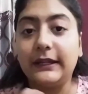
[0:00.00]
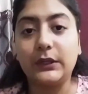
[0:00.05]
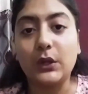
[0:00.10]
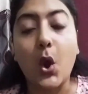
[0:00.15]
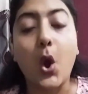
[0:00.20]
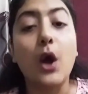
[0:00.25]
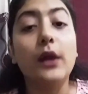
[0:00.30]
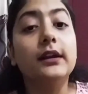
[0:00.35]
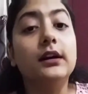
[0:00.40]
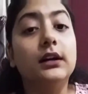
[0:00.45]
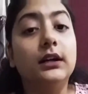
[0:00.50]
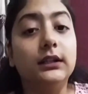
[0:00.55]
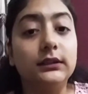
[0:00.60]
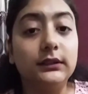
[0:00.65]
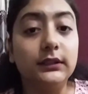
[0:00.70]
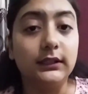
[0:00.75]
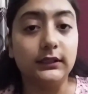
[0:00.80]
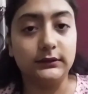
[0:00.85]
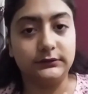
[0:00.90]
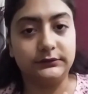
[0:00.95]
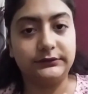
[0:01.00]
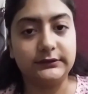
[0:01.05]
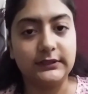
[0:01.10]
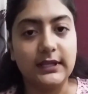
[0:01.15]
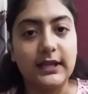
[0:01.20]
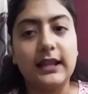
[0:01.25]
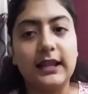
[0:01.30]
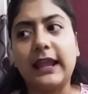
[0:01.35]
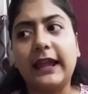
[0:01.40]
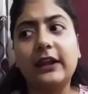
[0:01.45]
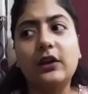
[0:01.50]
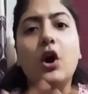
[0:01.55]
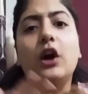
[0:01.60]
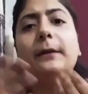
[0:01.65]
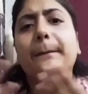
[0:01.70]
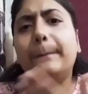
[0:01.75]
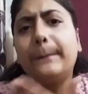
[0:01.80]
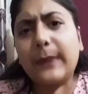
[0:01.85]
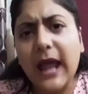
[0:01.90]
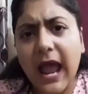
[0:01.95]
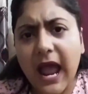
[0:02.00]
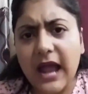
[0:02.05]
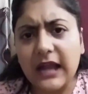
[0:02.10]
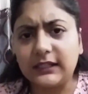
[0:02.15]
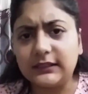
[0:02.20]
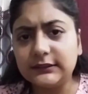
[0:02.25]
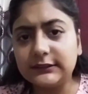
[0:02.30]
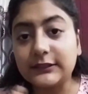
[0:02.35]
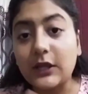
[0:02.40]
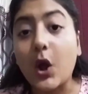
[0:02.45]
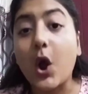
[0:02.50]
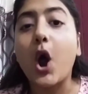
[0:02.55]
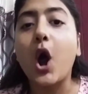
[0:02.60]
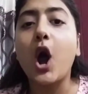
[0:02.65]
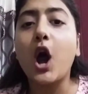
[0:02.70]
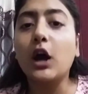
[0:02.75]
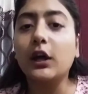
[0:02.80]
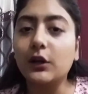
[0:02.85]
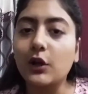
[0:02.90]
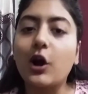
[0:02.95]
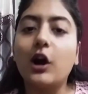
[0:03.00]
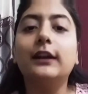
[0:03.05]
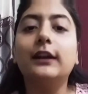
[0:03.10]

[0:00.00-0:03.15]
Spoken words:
on others, like on plants or on